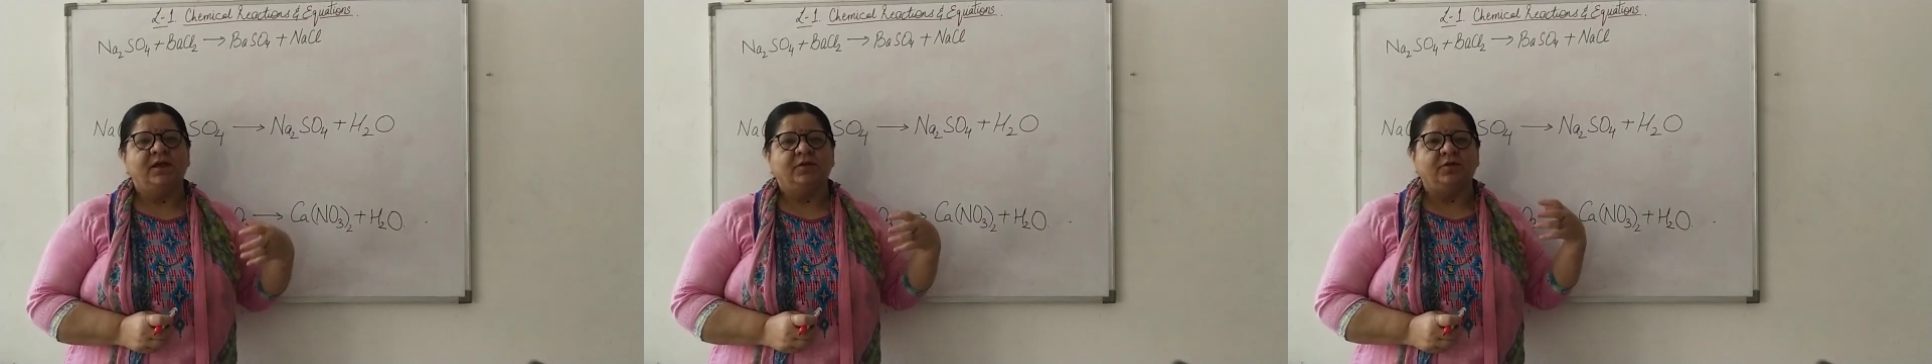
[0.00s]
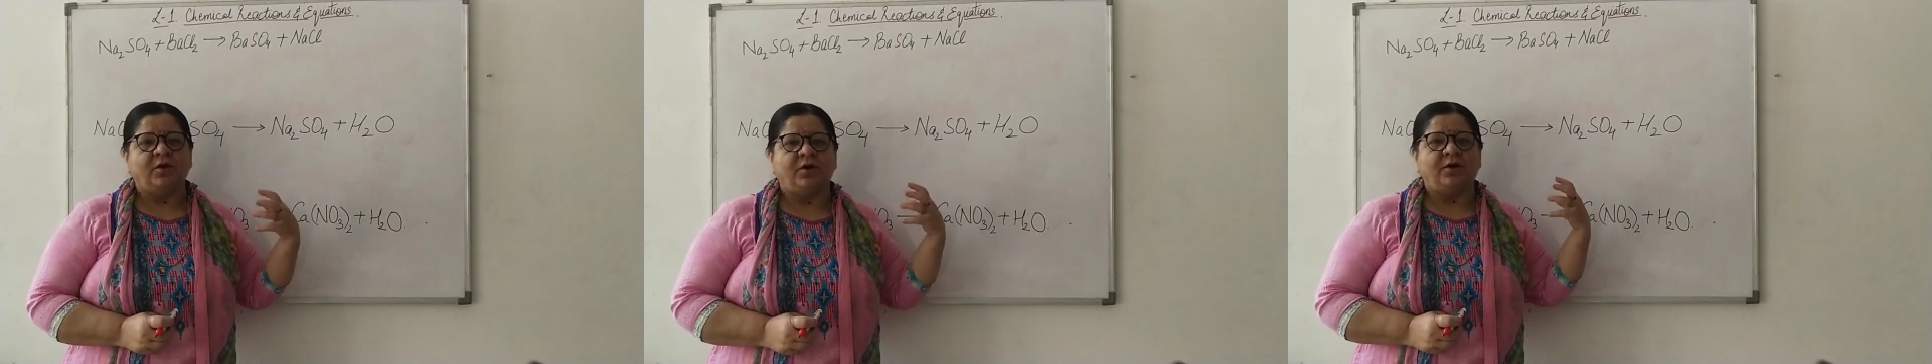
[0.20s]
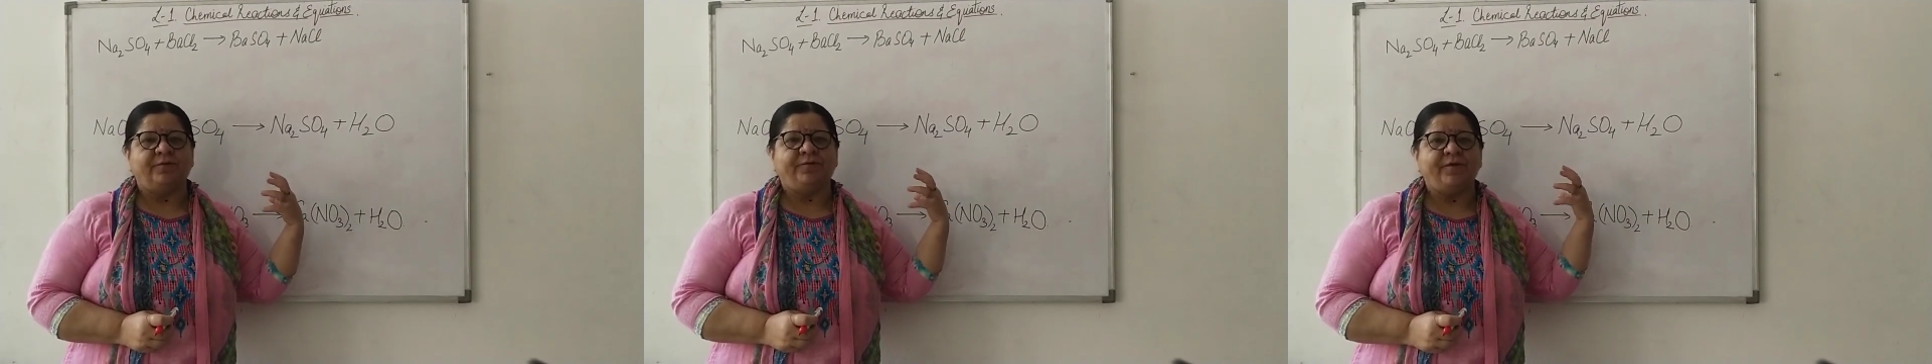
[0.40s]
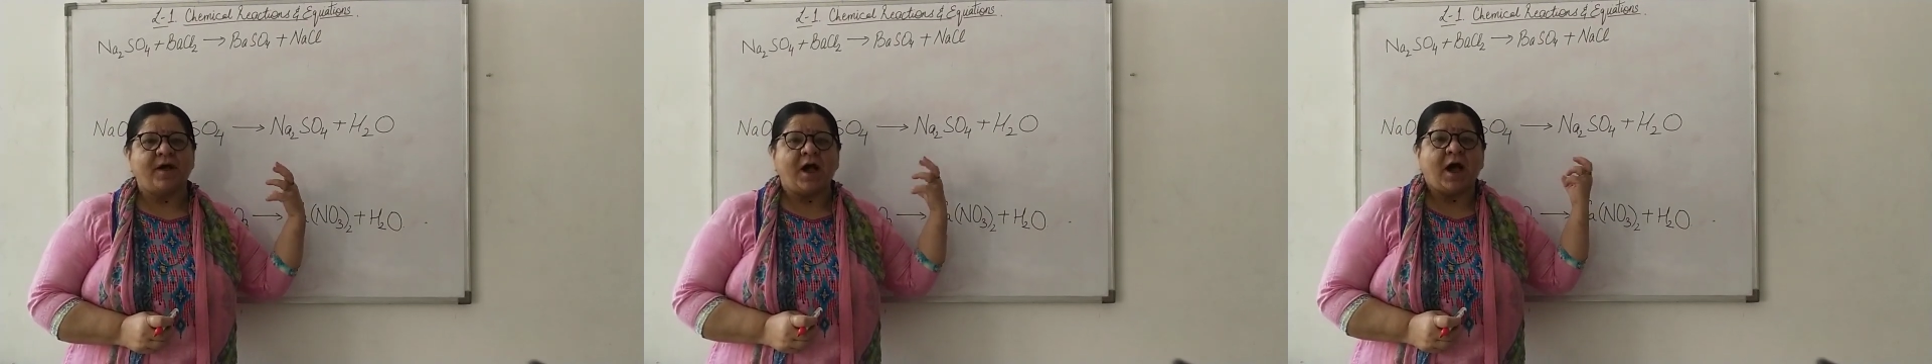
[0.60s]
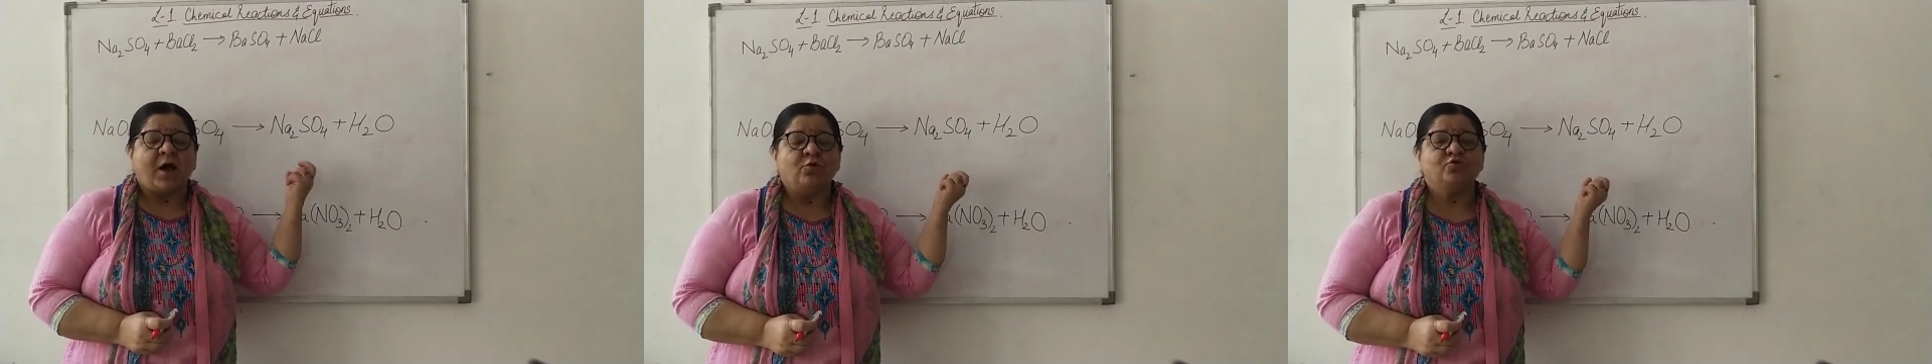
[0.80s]
of
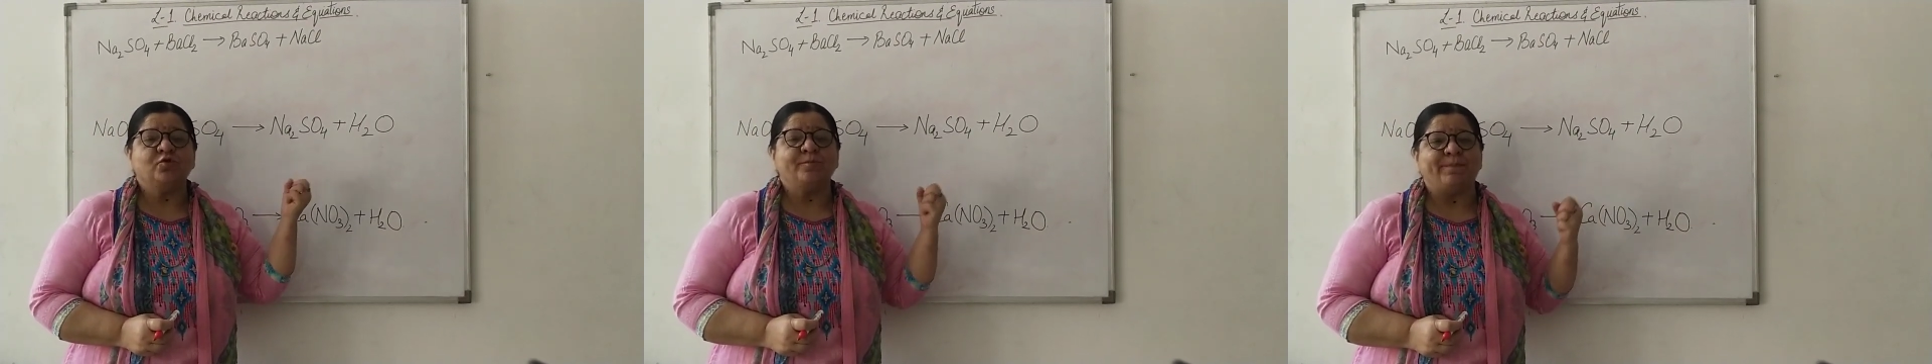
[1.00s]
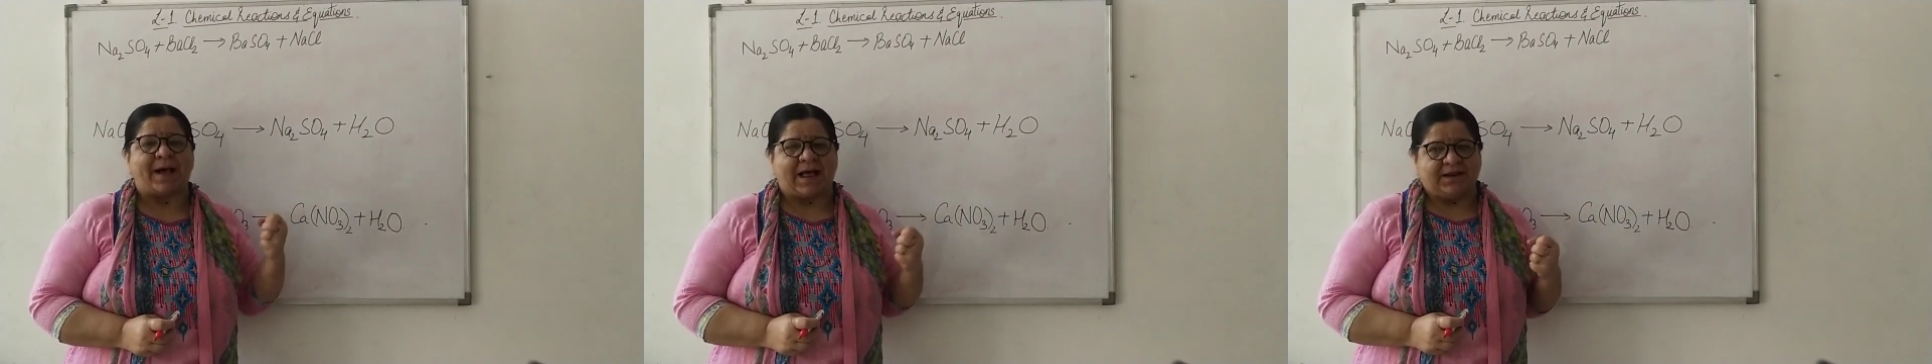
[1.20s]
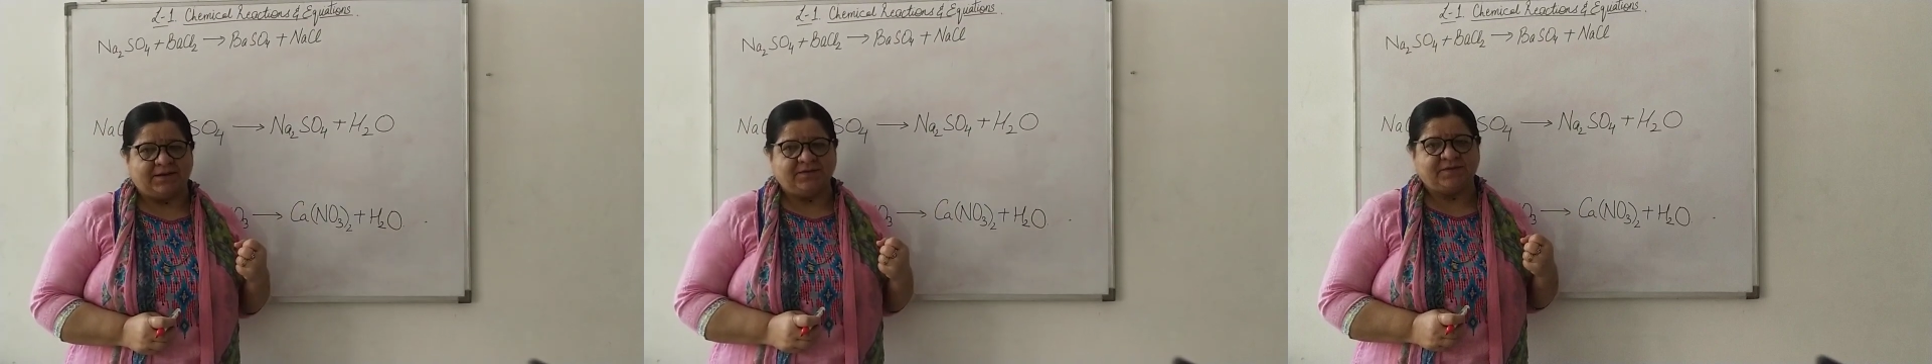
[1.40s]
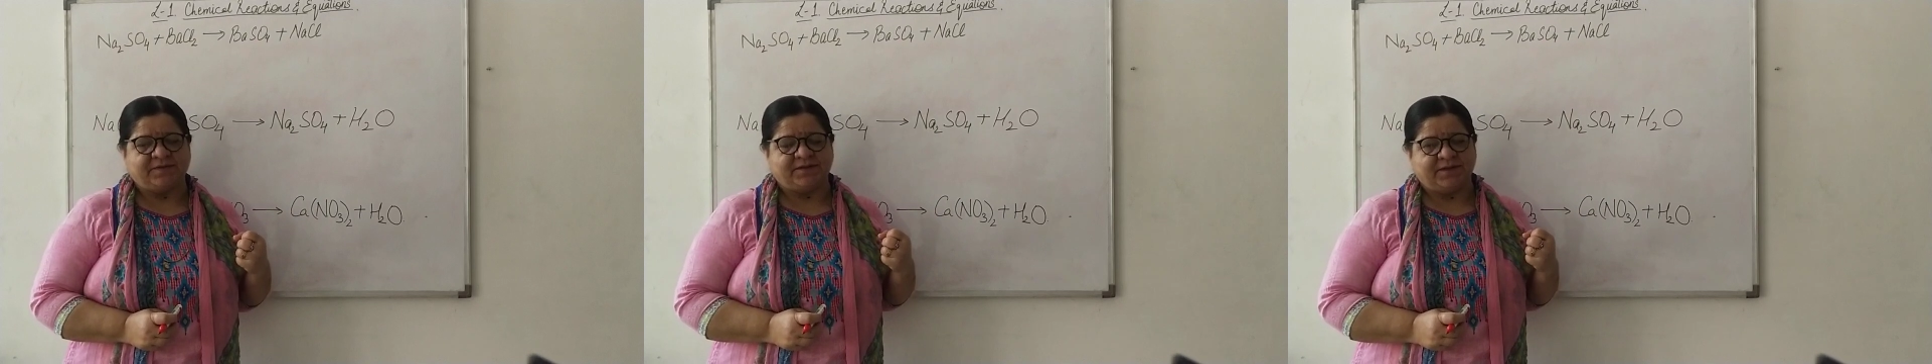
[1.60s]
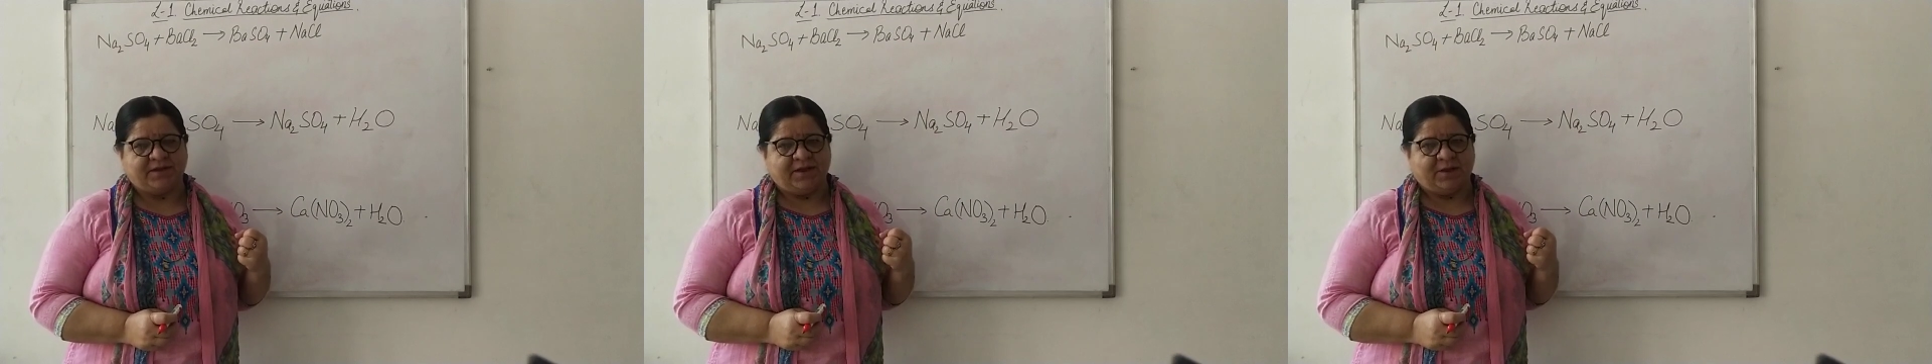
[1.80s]
how to balance
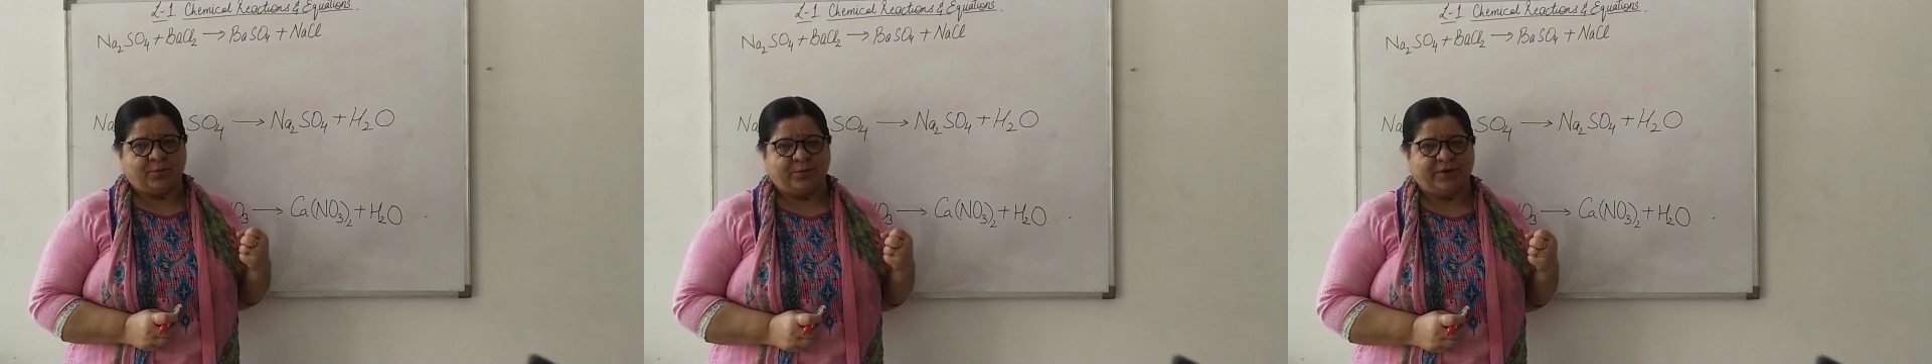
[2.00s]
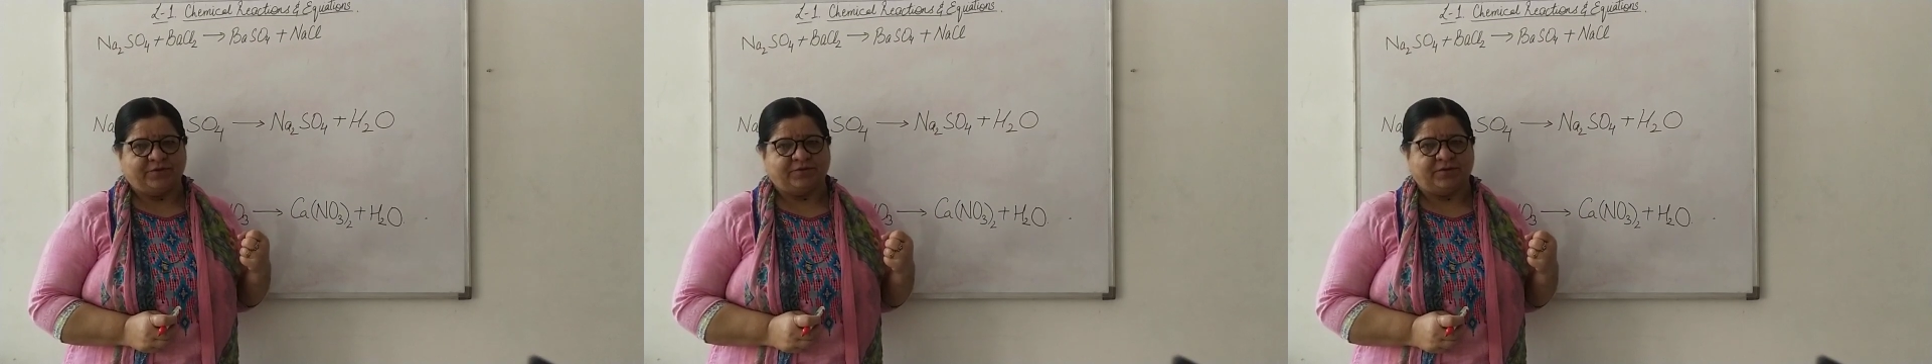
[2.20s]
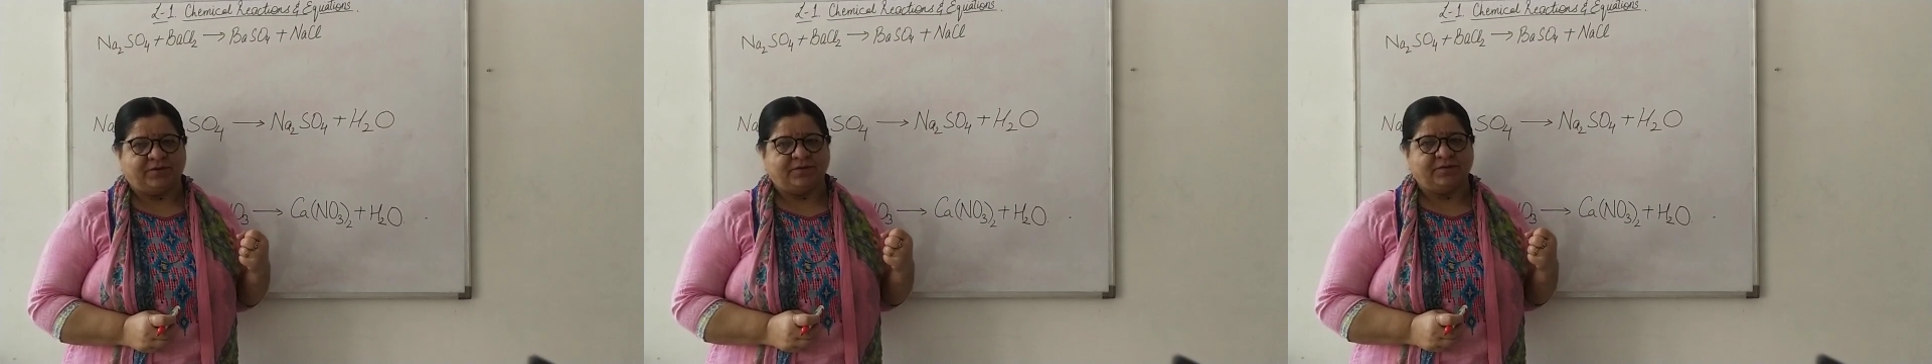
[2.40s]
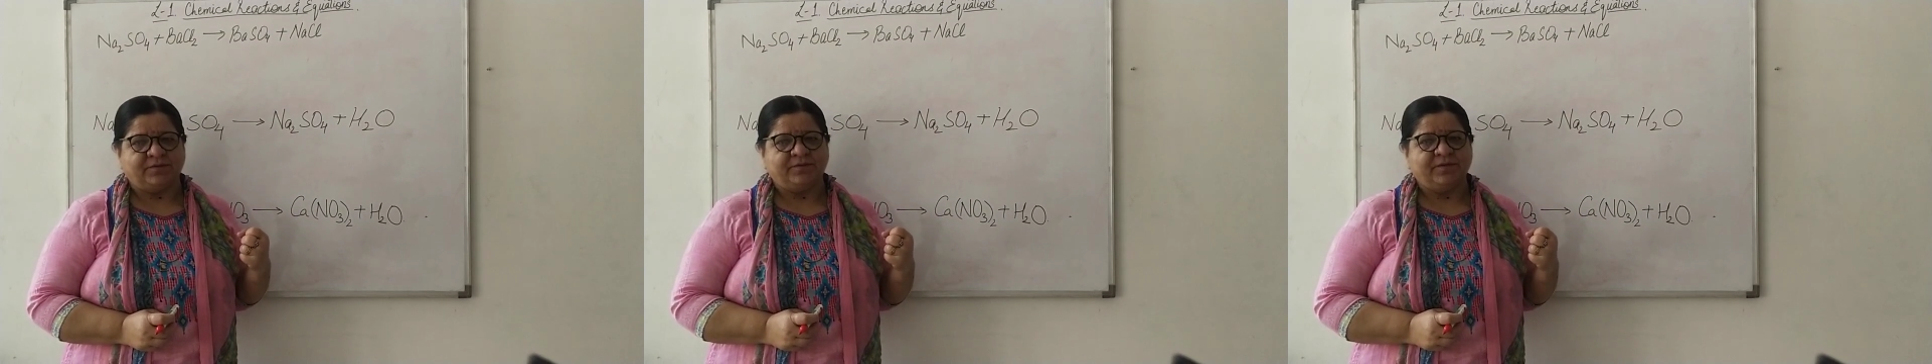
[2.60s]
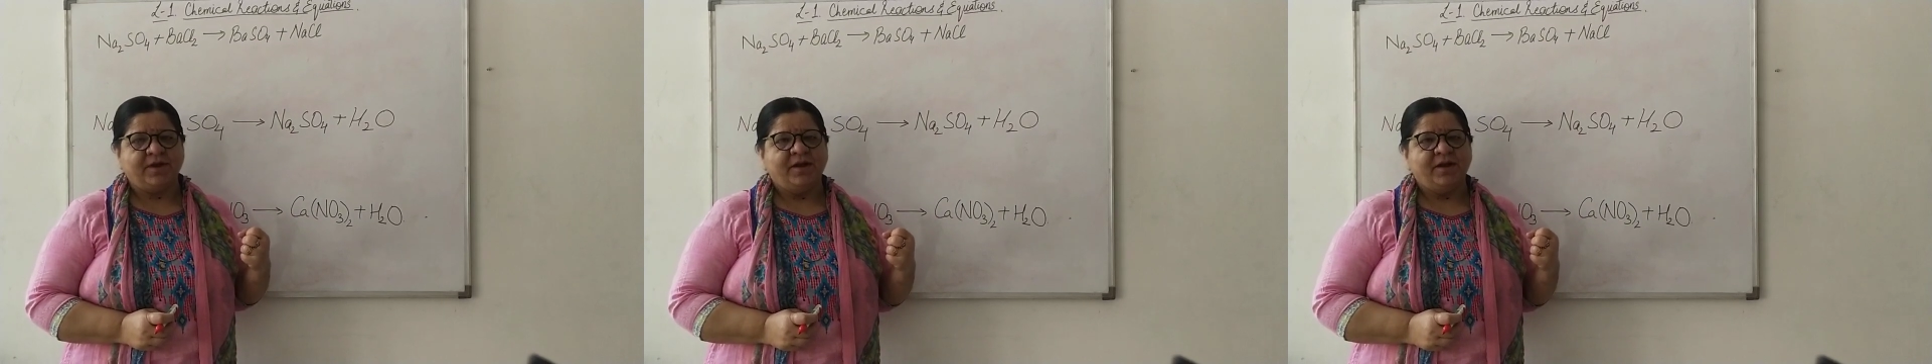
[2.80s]
the equations.